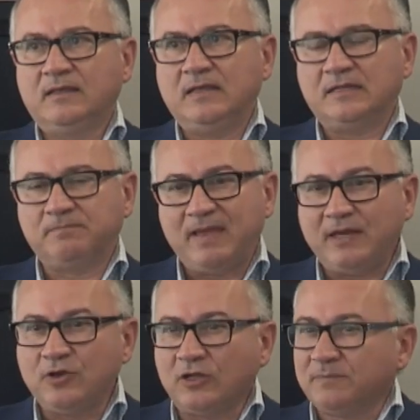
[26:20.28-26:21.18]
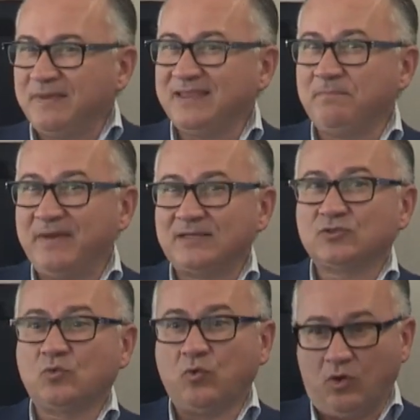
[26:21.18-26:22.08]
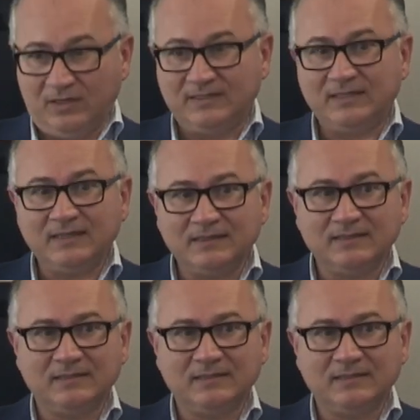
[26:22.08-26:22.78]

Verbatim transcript: It may not be the best quality,